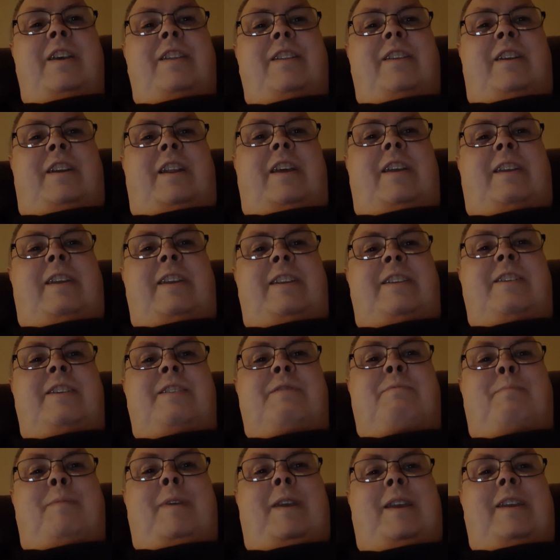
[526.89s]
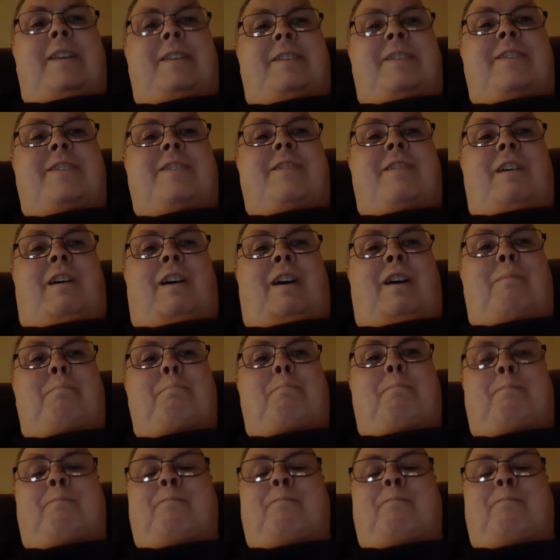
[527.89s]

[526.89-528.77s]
that I could just make it stop.